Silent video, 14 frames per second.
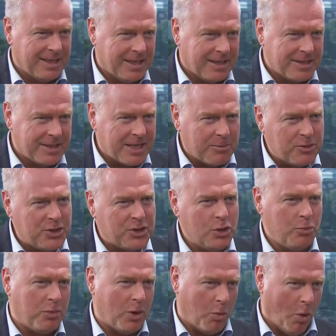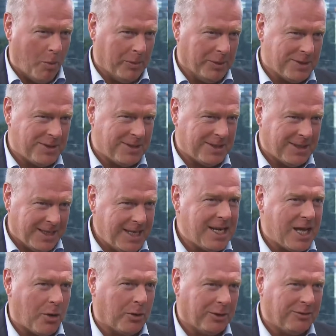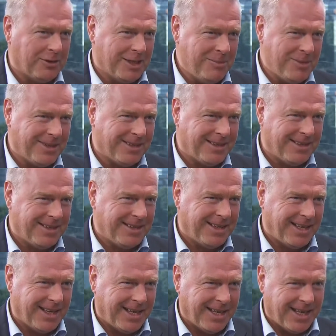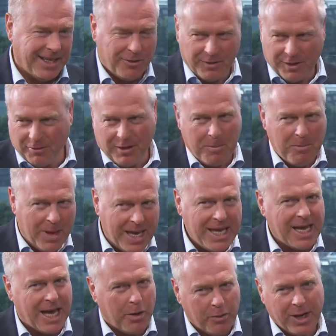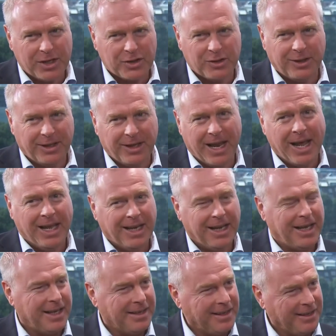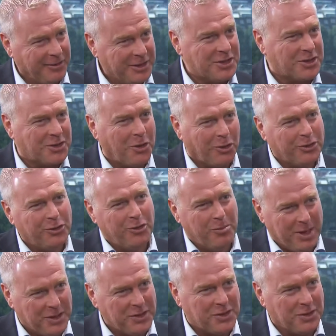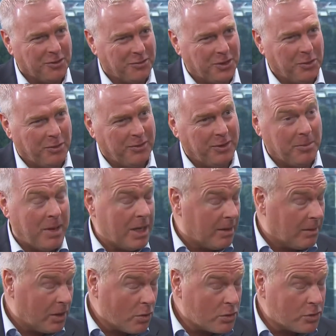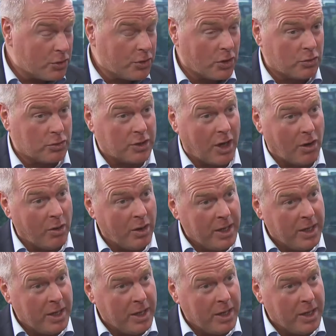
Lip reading: some superwomen in our team. And if I may, I would actually like in this call to mention a few of them. It also shows how